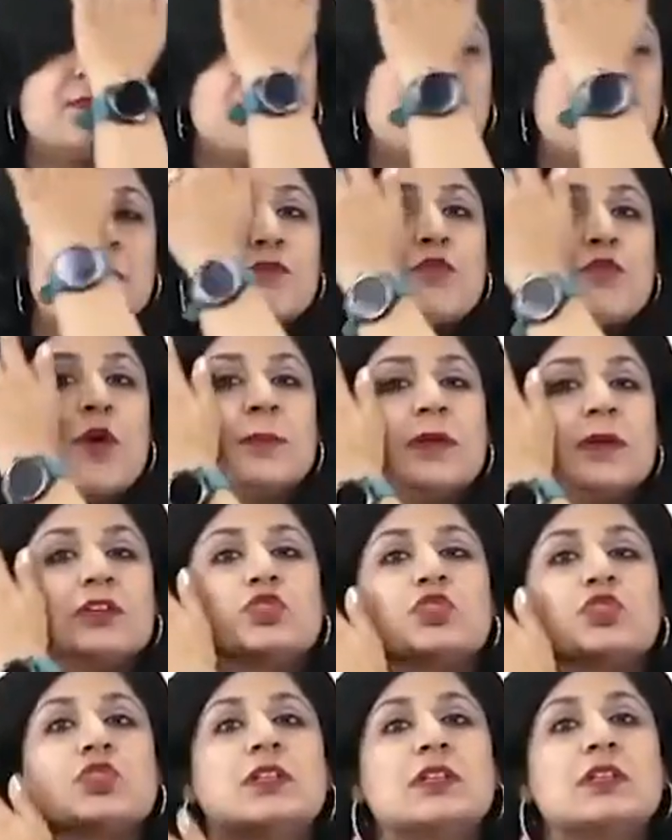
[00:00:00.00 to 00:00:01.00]
bombay
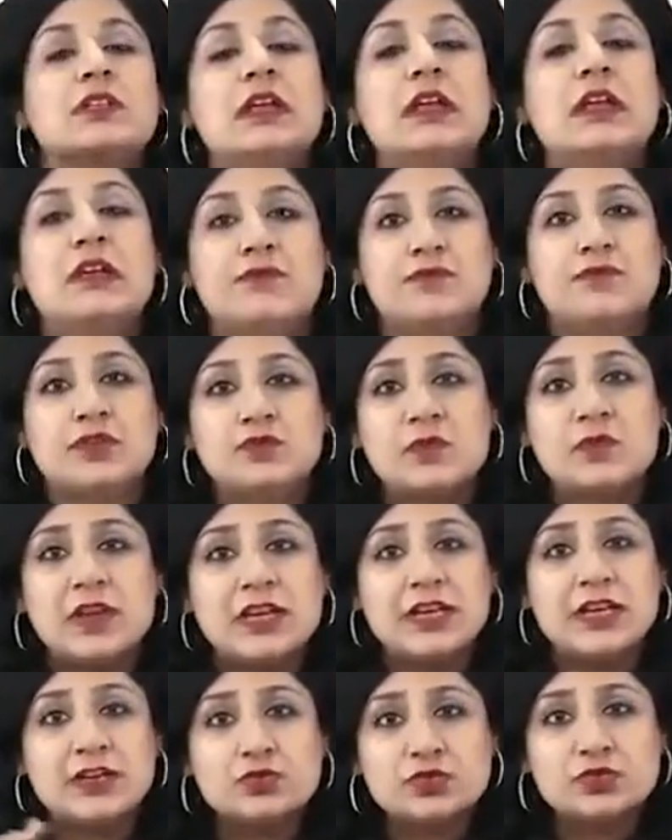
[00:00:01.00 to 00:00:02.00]
formation, which will
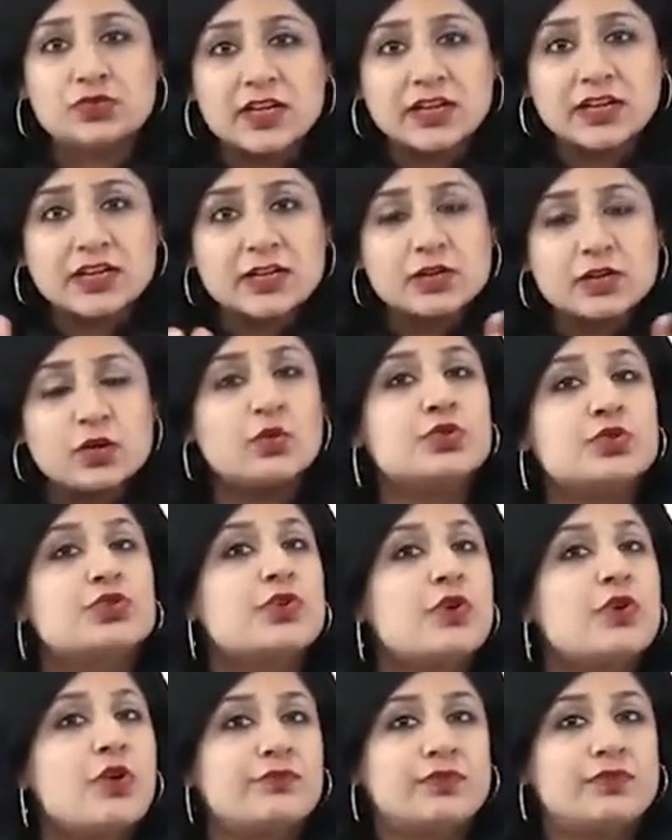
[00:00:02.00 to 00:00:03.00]
lead to sudden
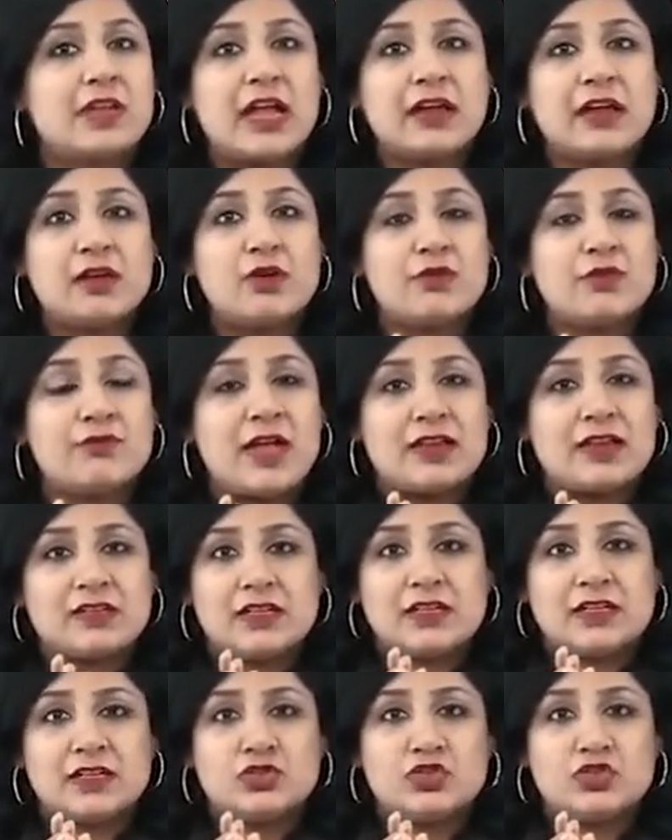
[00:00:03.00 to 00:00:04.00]
closure of the angle of
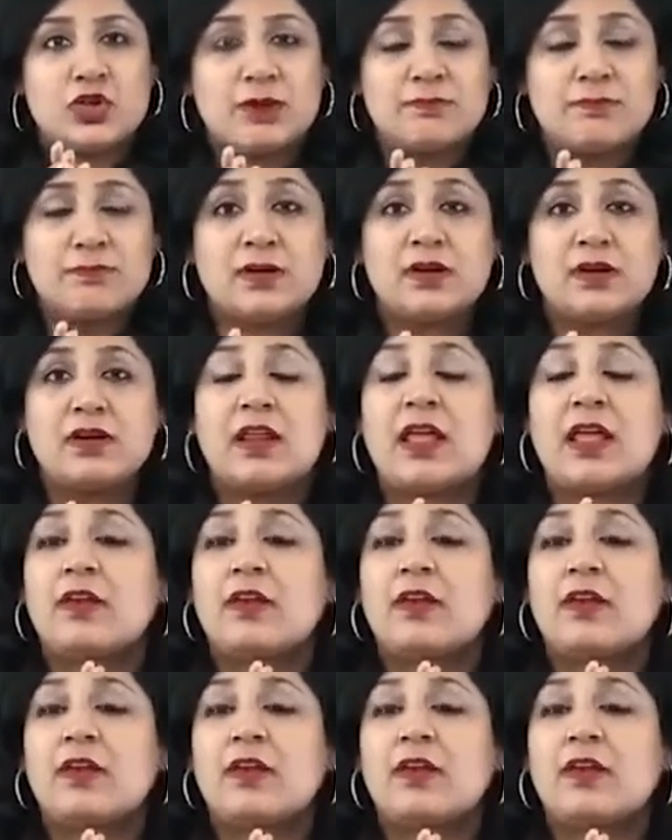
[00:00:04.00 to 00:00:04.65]
anterior chamber,